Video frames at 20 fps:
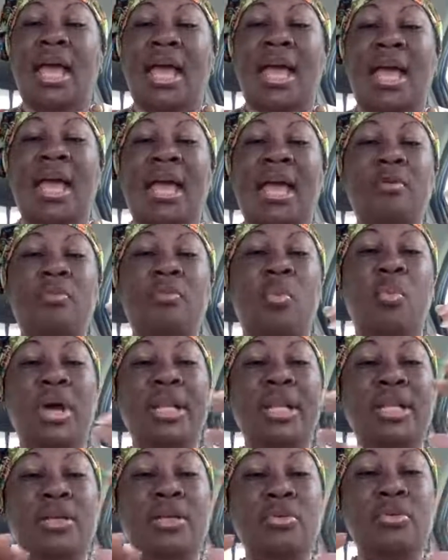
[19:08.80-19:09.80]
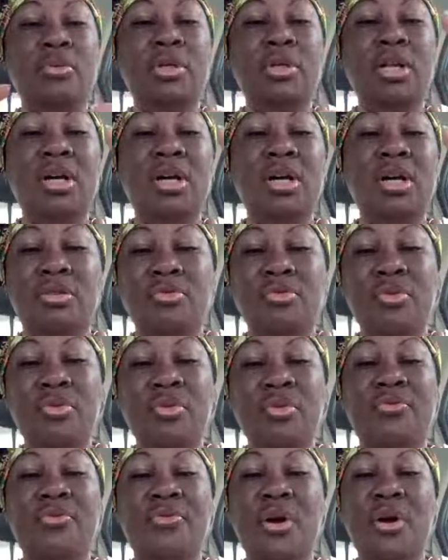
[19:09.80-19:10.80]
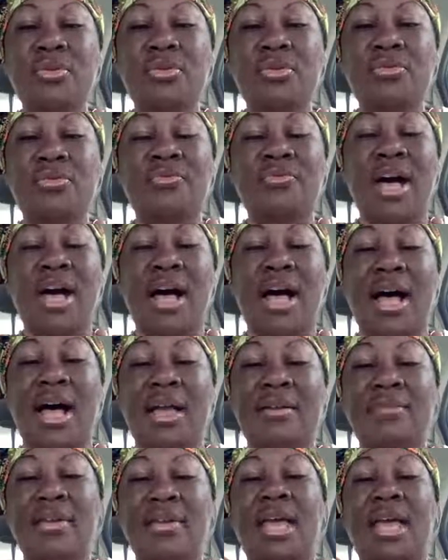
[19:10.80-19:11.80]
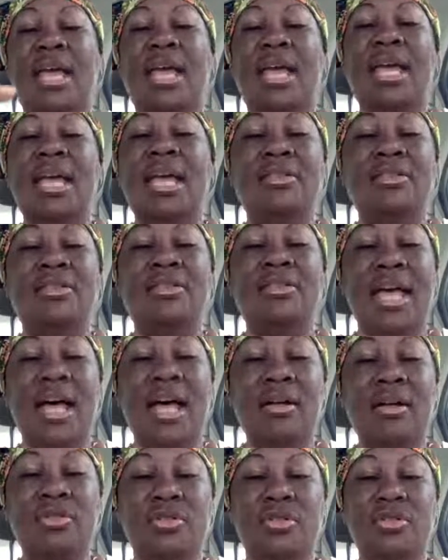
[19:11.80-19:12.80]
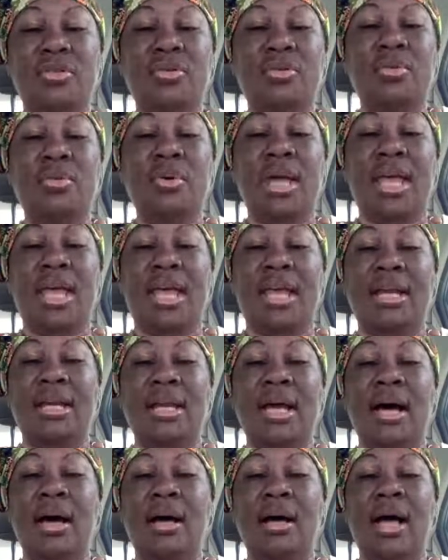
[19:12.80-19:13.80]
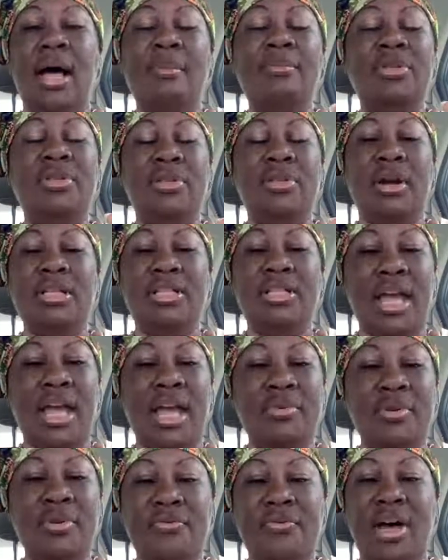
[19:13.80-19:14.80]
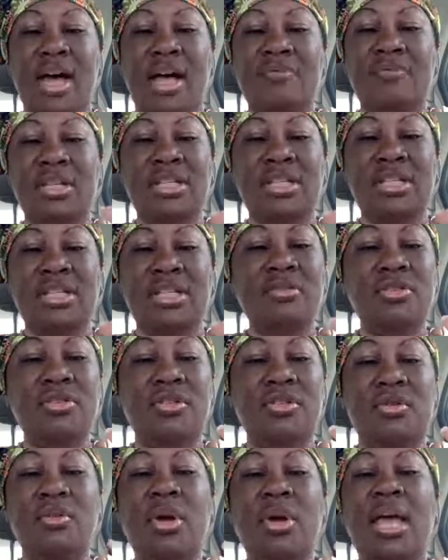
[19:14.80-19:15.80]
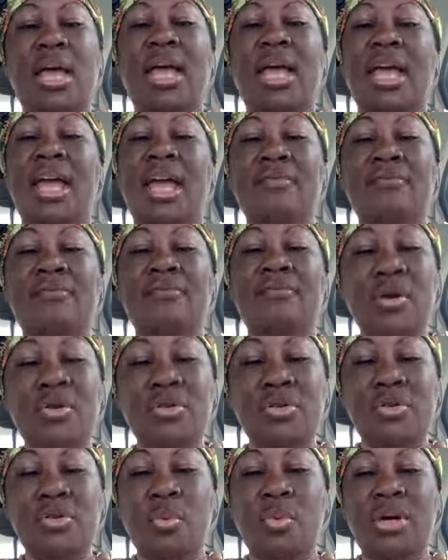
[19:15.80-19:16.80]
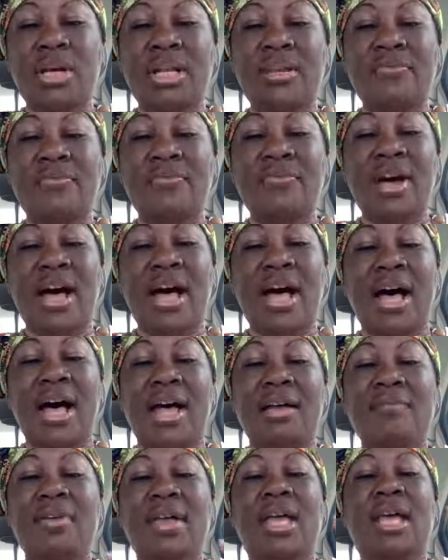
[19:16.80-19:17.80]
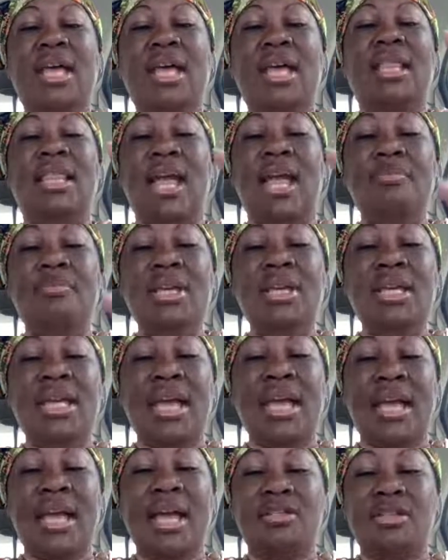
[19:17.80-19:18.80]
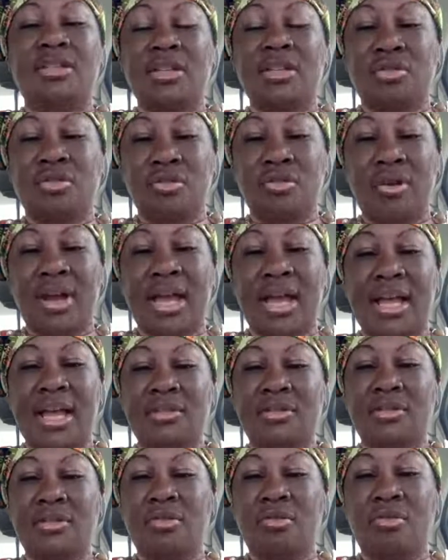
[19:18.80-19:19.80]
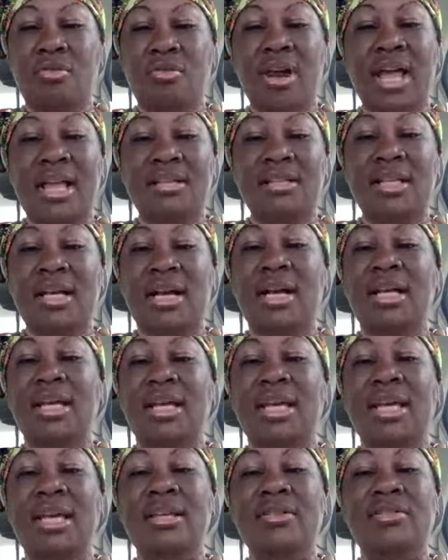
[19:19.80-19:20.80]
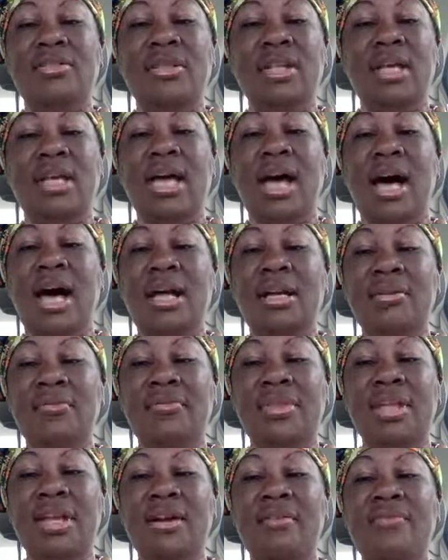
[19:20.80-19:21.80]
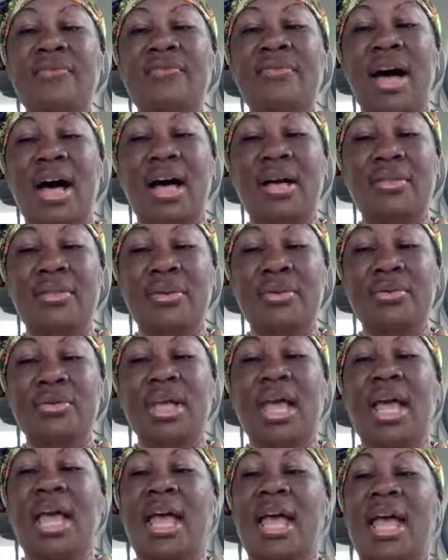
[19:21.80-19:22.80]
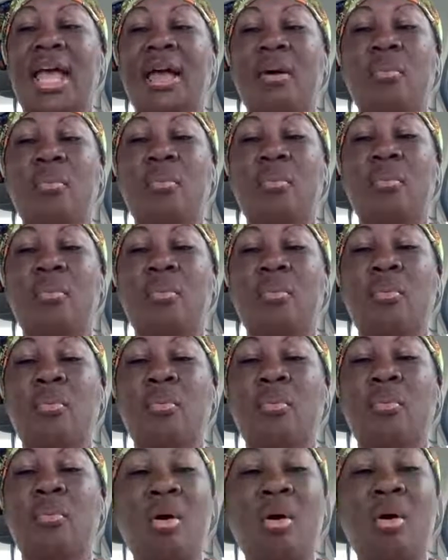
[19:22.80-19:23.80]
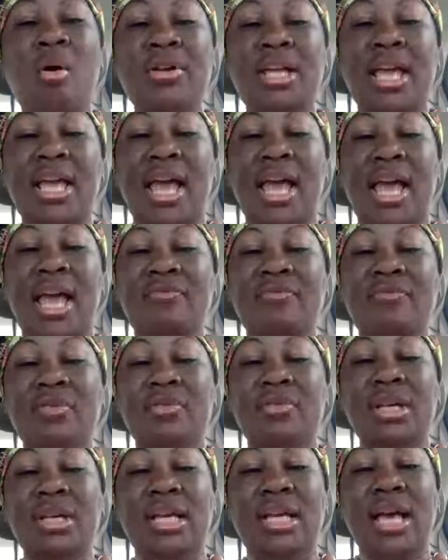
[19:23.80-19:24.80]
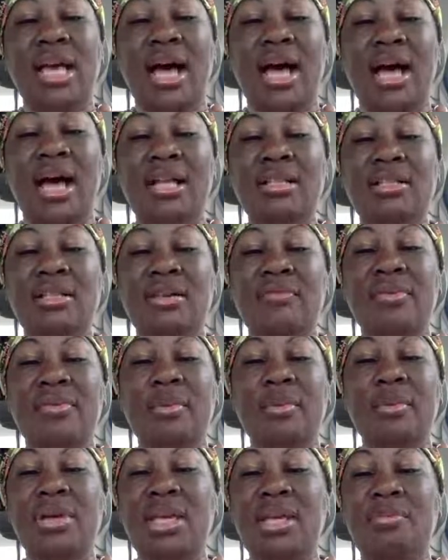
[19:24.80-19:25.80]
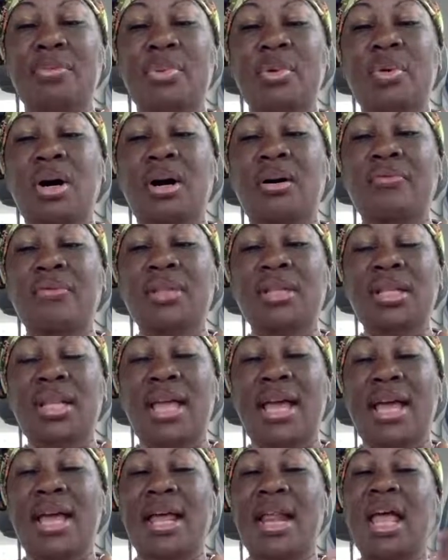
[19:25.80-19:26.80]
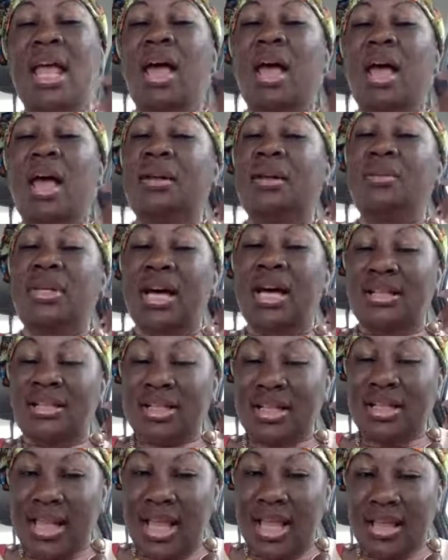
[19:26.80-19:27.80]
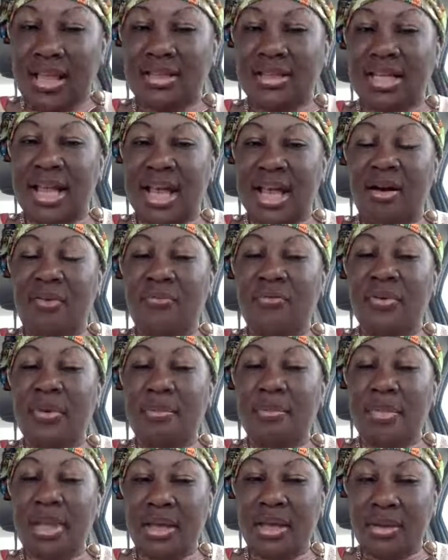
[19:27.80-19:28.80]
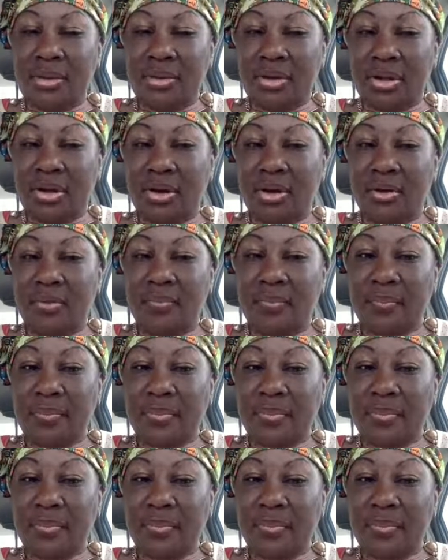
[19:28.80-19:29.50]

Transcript: And when you look through verse 5, it tells you chapter 5, it tells you in verse 25, they began to transgress against the God of their fathers and went whoring after the gods of the people of the land. Doesn't that sound familiar?